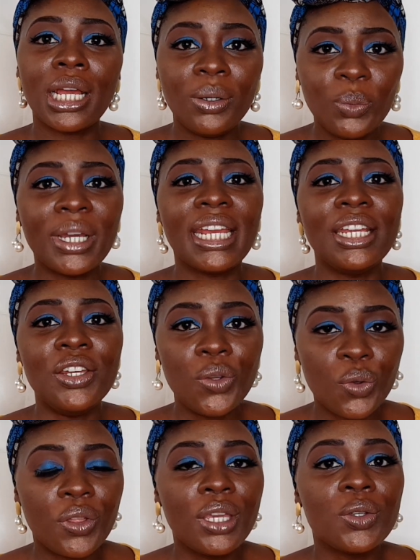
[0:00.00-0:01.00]
when I knew
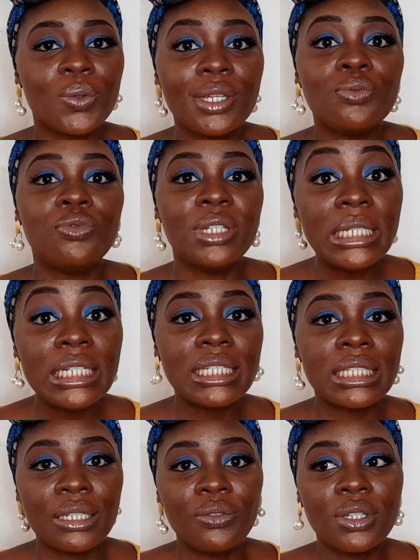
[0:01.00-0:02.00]
things were really
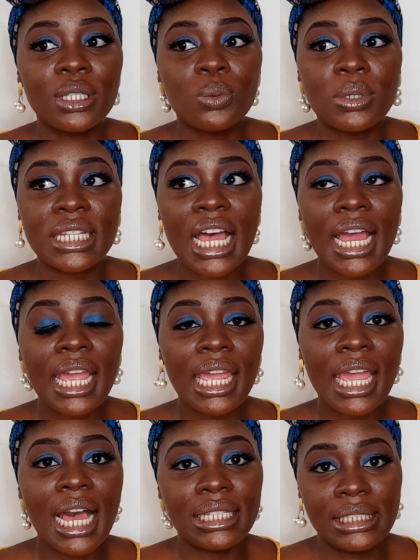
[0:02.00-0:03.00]
serious, was I
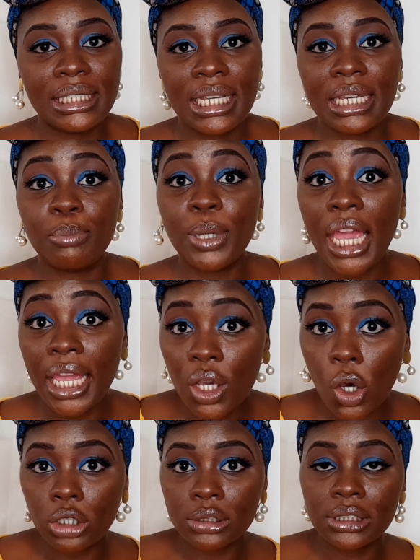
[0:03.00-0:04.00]
had to take a pay
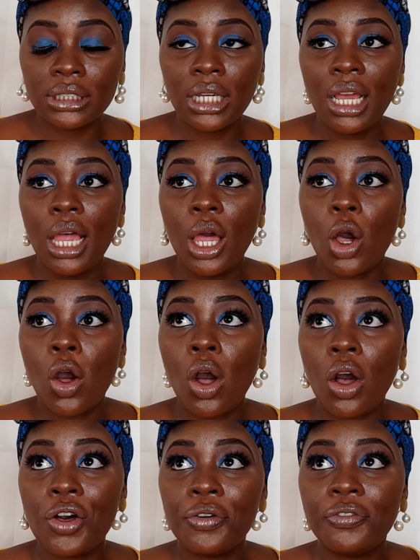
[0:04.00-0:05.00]
cut
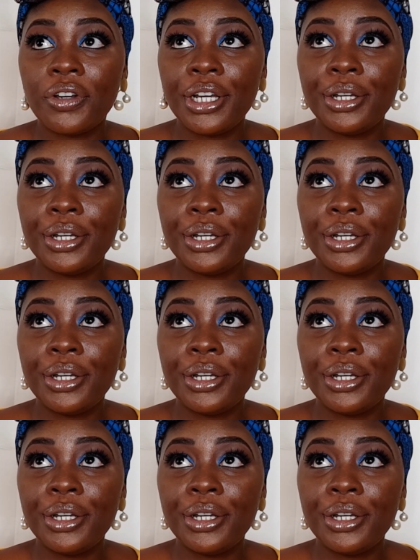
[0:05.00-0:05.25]
of